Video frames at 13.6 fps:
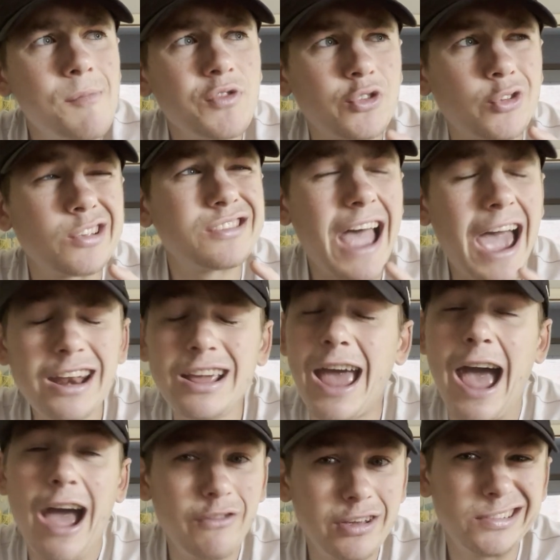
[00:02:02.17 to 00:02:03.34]
so it's not,
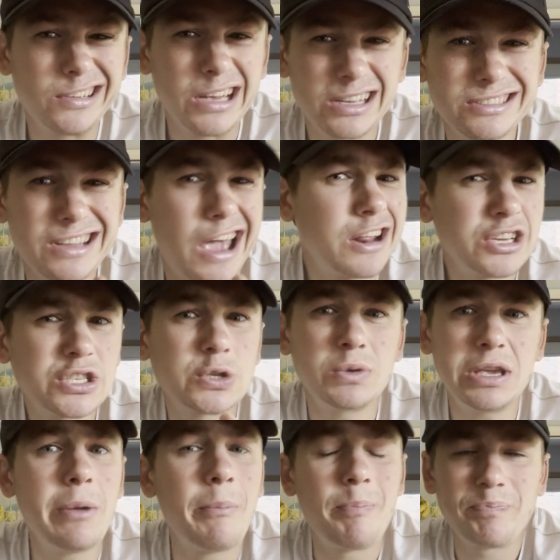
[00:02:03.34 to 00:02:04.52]
obviously, it's not as
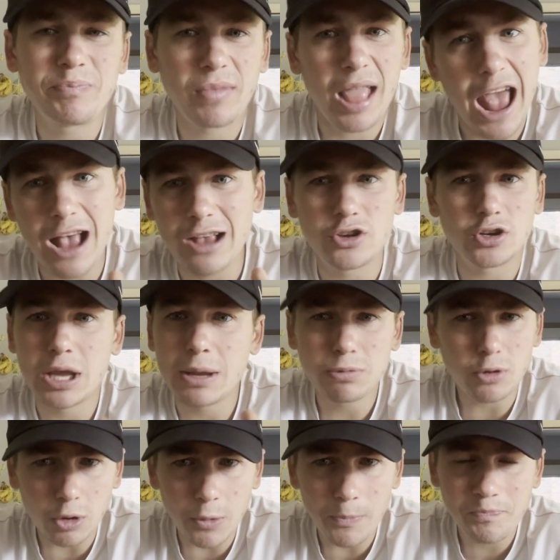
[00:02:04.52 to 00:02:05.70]
sweet as your
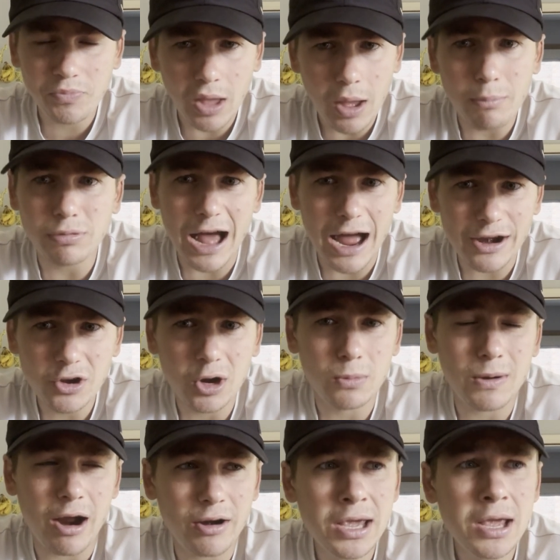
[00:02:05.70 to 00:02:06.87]
typical blondie or
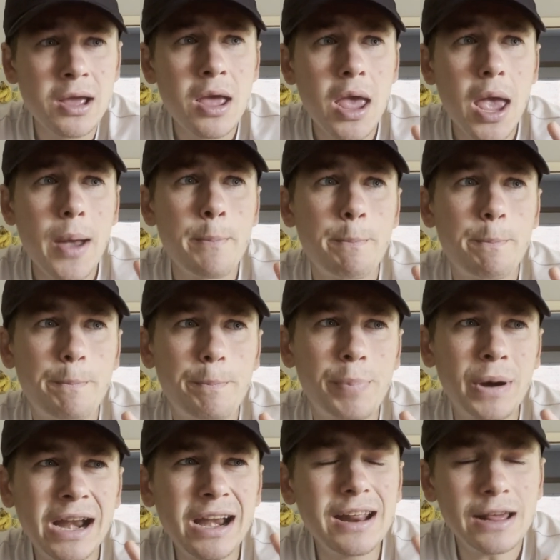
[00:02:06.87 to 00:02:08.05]
brownie,
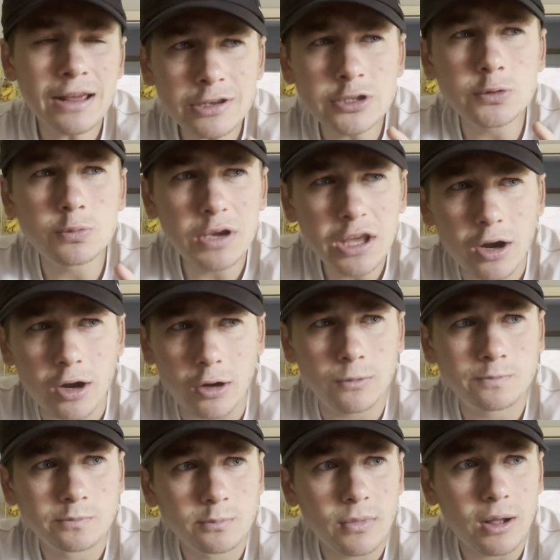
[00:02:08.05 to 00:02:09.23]
but it is sweeter.
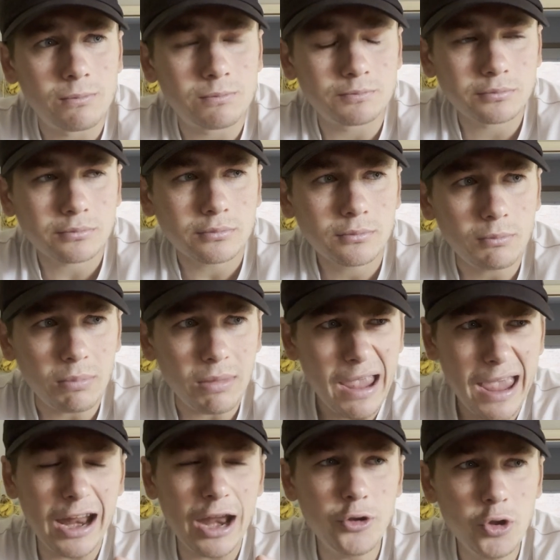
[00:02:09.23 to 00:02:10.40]

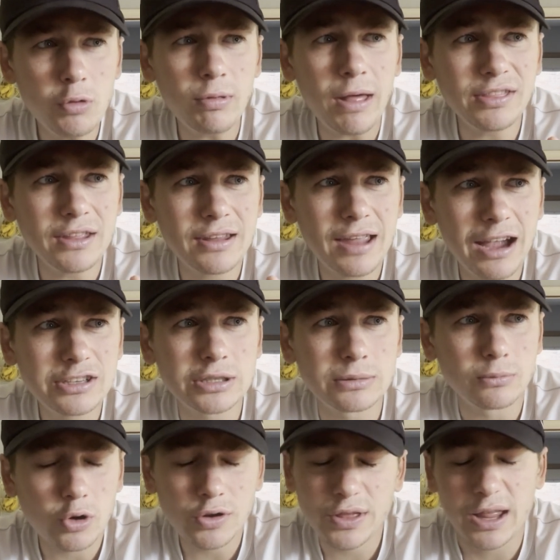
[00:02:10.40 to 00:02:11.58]
And I do like the texture
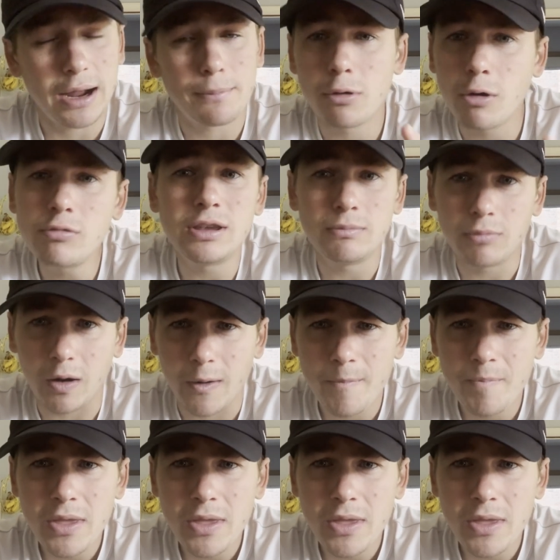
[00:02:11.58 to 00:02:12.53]
more than like a protein bar.